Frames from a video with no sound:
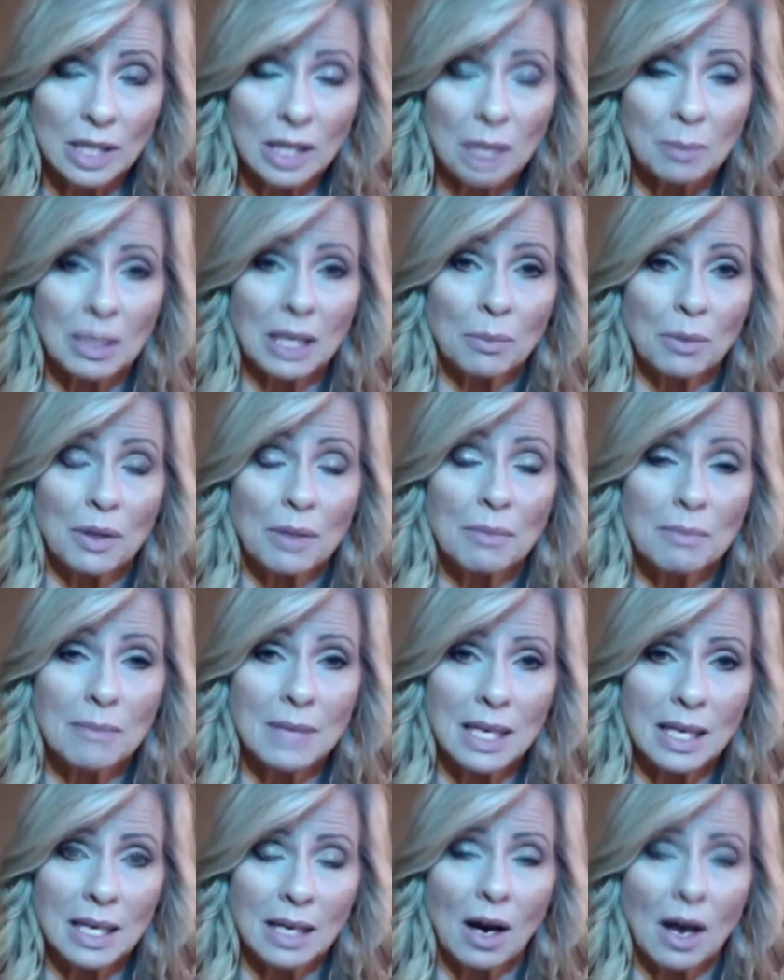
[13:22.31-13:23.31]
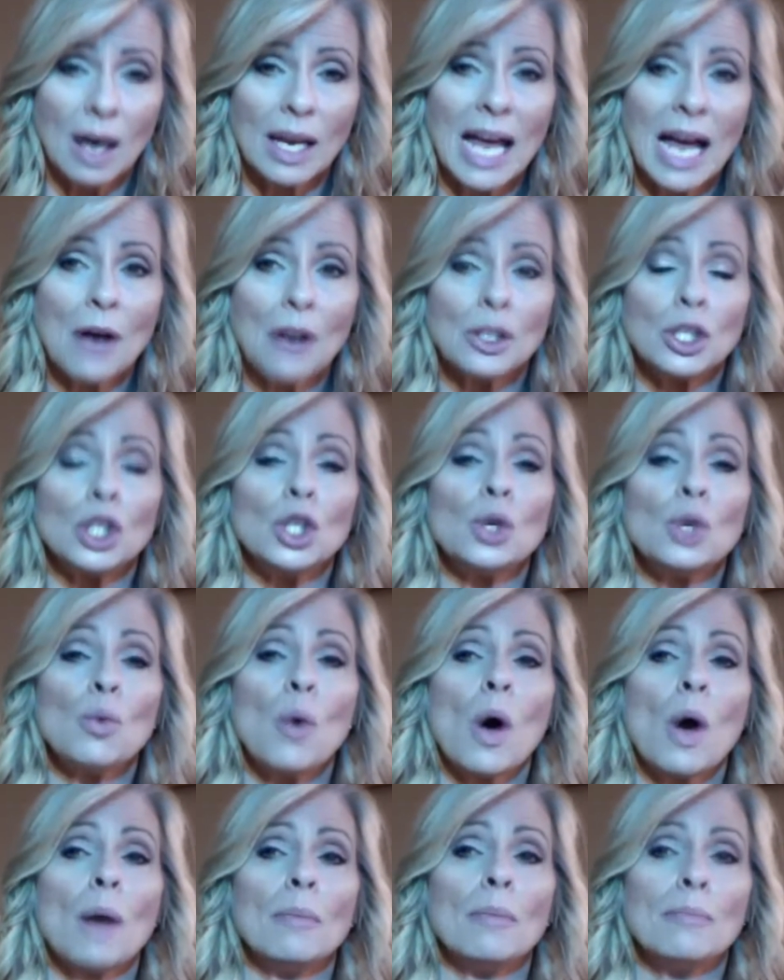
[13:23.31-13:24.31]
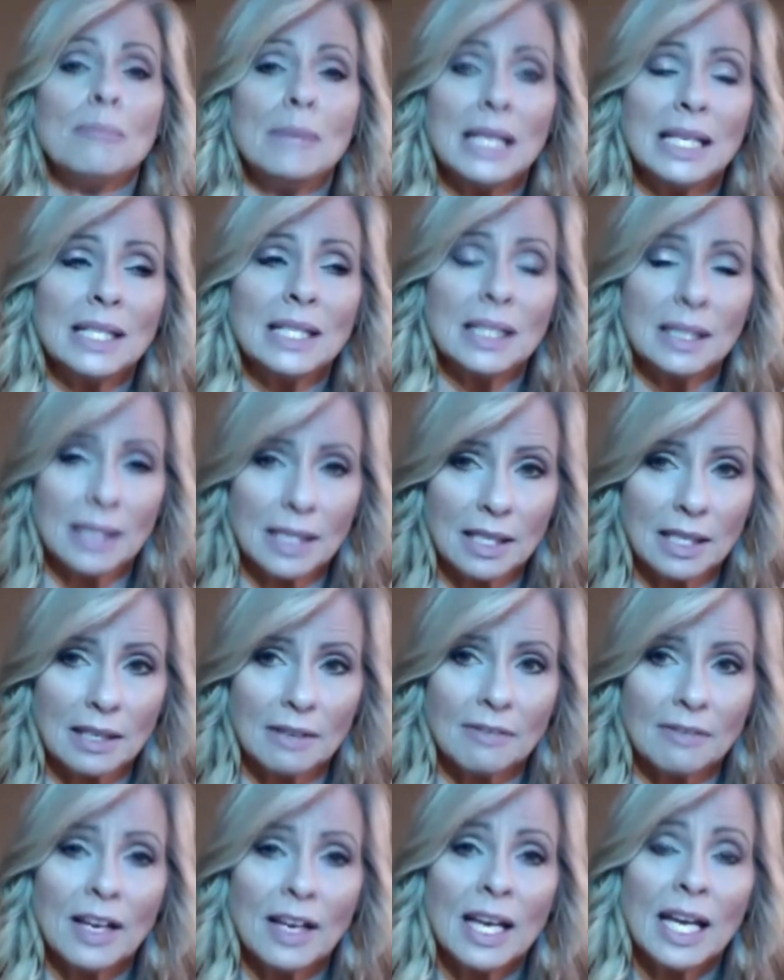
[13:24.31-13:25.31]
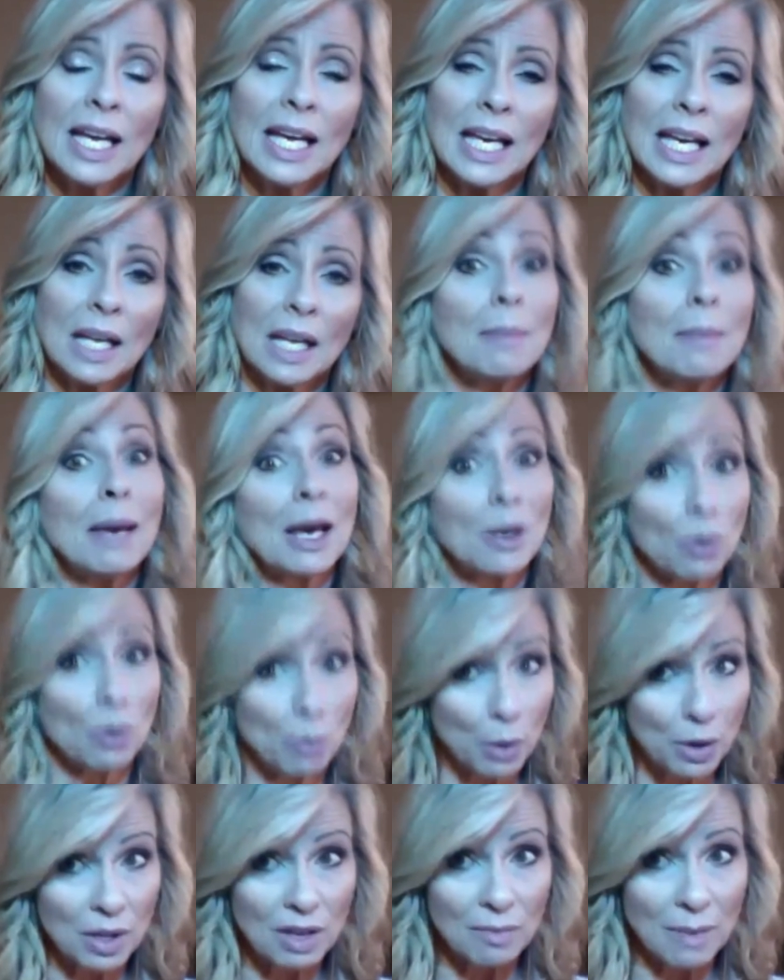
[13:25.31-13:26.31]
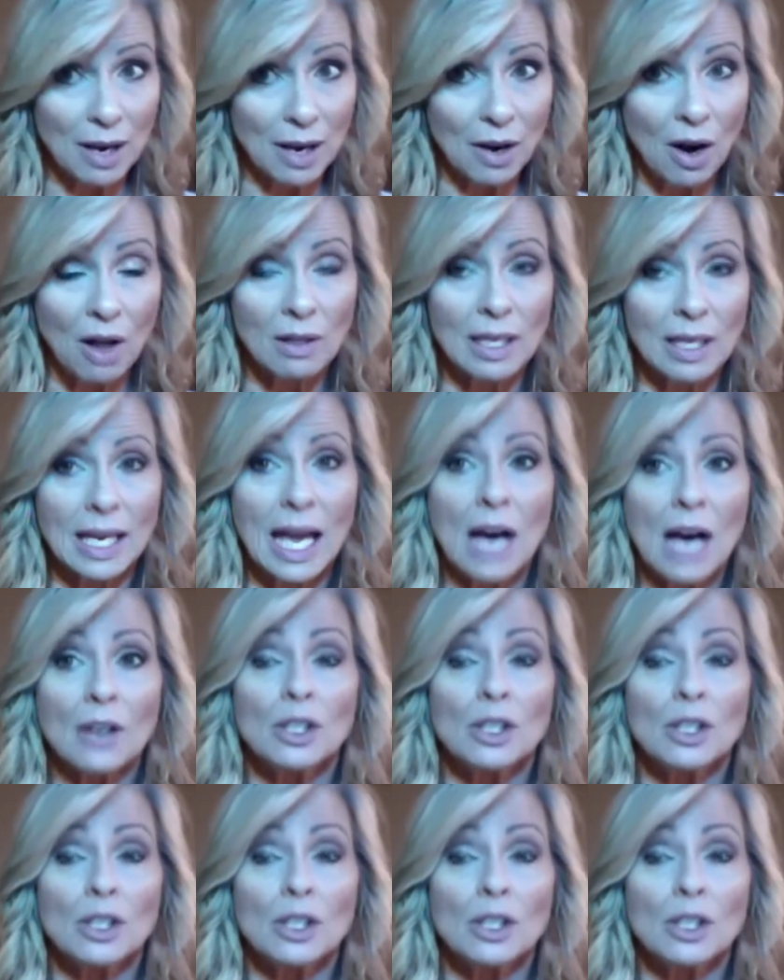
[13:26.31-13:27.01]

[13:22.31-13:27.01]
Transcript: Let it begin with me. God, how do you want me to live in a manner worthy of my calling?